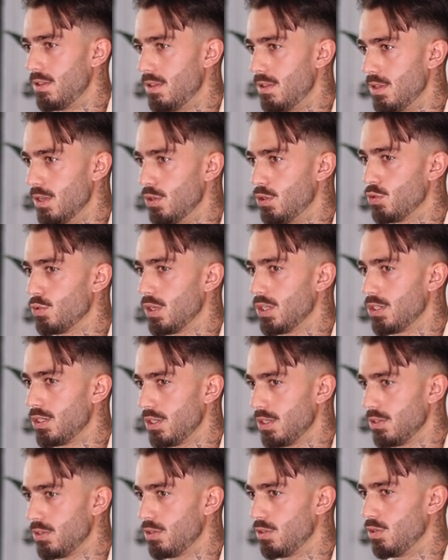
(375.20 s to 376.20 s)

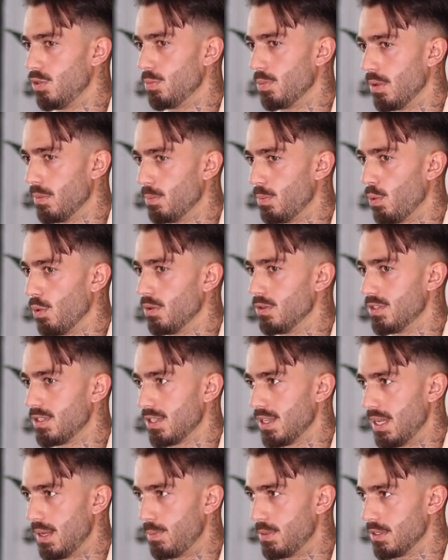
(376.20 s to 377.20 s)
nutrition is super important.
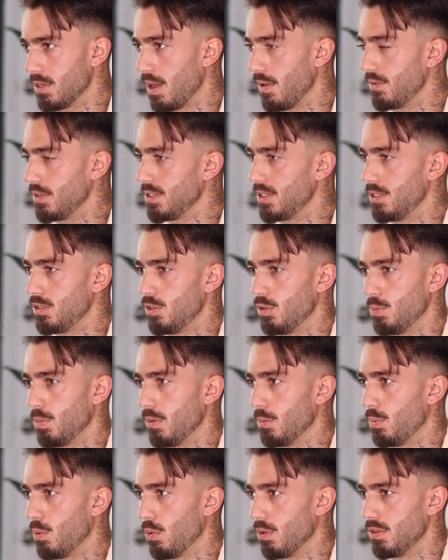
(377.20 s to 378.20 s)
Sleep is obviously super
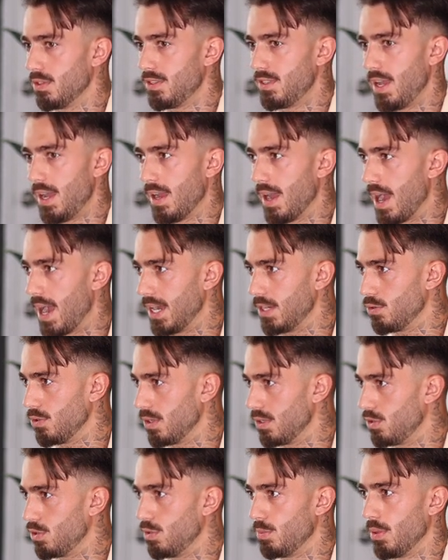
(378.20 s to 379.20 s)
important. Staying
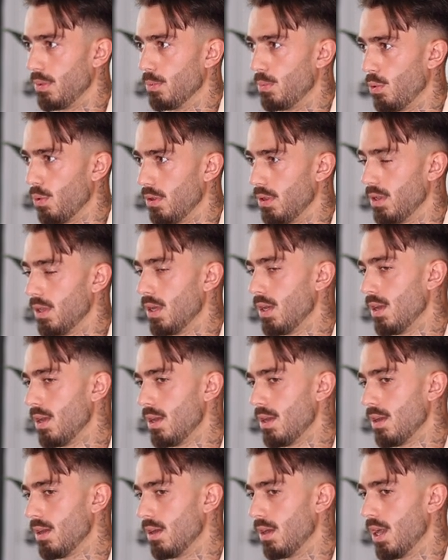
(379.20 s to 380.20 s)
hydrated is super important.
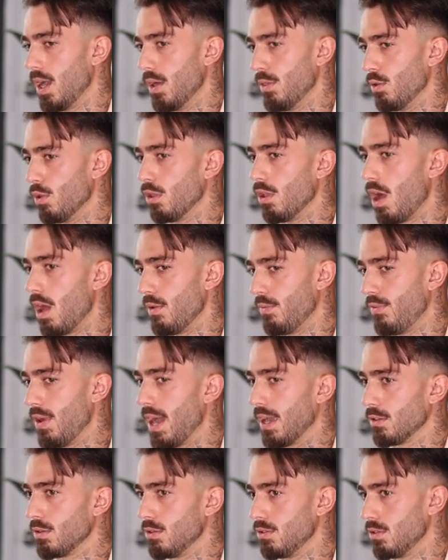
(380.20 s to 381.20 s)
There are a lot of
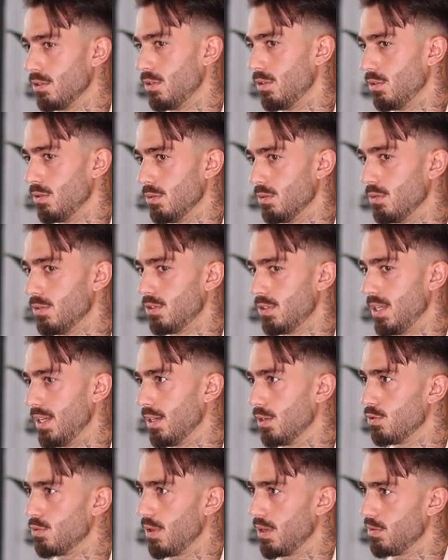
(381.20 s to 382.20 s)
factors to
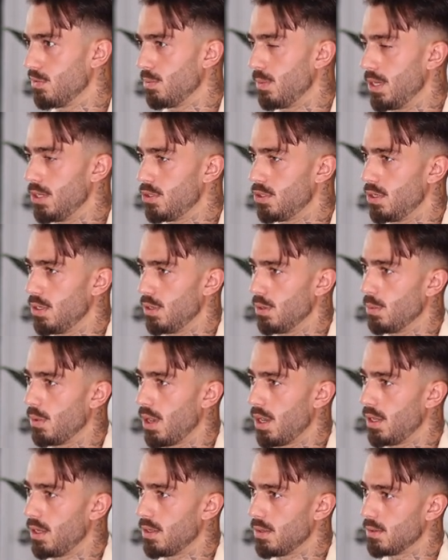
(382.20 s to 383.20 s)
seeing a transformation in your
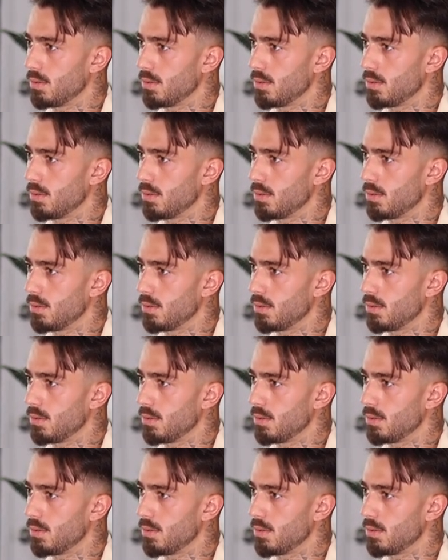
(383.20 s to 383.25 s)
body.